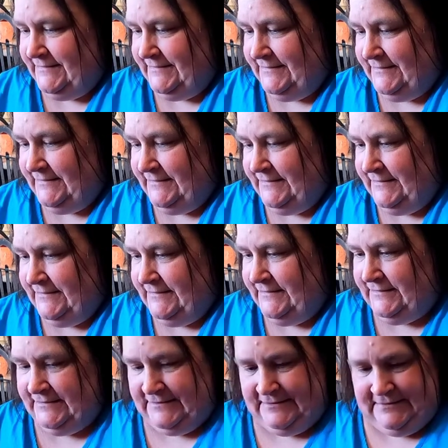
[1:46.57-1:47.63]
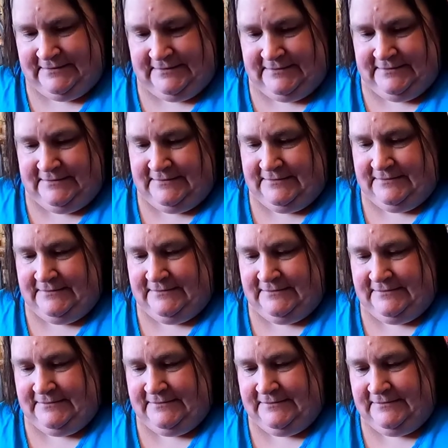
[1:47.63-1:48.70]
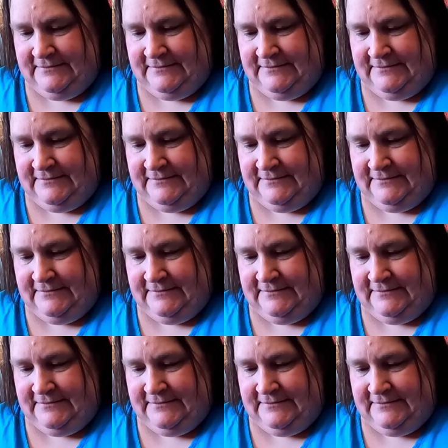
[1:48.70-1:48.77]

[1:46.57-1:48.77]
[no speech]